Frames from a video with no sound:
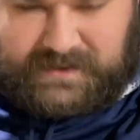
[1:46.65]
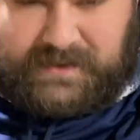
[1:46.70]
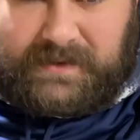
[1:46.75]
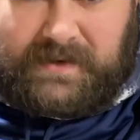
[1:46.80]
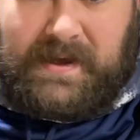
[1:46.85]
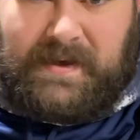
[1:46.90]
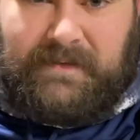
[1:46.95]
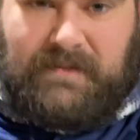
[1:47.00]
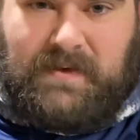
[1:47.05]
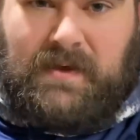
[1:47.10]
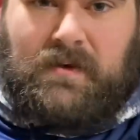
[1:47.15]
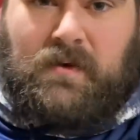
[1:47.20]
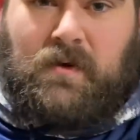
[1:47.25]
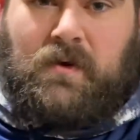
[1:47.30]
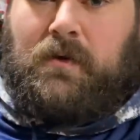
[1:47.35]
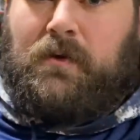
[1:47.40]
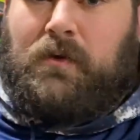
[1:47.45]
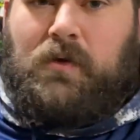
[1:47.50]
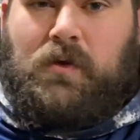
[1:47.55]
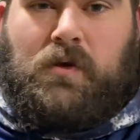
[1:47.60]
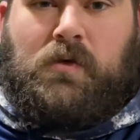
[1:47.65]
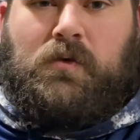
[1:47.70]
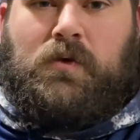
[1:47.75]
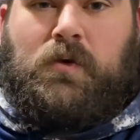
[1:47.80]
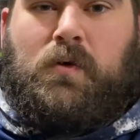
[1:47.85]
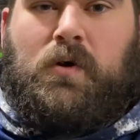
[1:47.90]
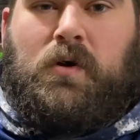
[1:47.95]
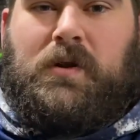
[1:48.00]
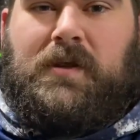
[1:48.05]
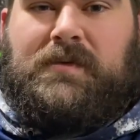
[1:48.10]
in navy, or new
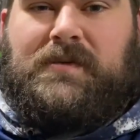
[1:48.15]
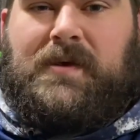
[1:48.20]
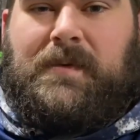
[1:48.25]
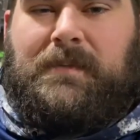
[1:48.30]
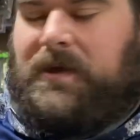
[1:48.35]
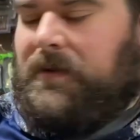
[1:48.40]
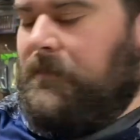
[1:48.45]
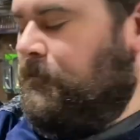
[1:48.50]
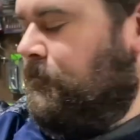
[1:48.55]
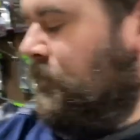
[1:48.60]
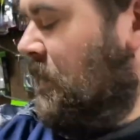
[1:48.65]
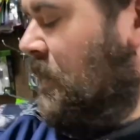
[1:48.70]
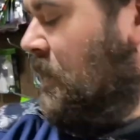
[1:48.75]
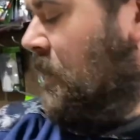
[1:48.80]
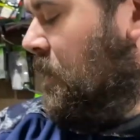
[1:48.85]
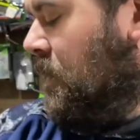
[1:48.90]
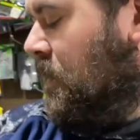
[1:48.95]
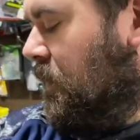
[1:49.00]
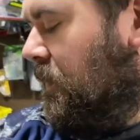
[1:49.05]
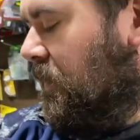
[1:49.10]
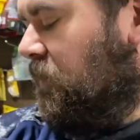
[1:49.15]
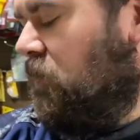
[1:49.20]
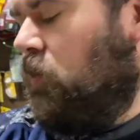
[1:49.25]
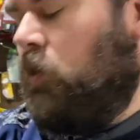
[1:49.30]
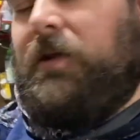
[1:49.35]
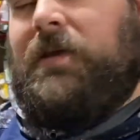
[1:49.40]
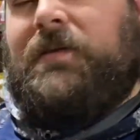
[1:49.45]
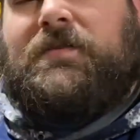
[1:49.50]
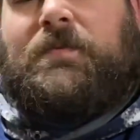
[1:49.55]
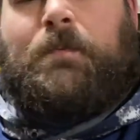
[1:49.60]
hoodies, I mean. This
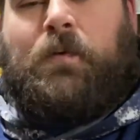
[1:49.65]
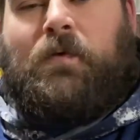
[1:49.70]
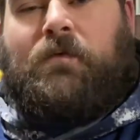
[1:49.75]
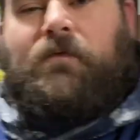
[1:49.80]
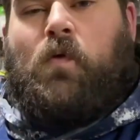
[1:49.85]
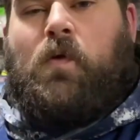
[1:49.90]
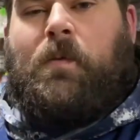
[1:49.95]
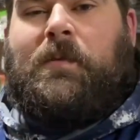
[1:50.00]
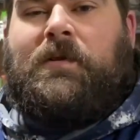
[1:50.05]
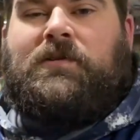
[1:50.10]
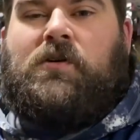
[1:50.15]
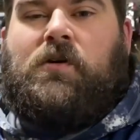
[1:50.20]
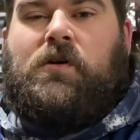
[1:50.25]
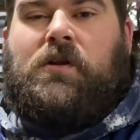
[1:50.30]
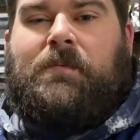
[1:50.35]
hoodie is a performance hoodie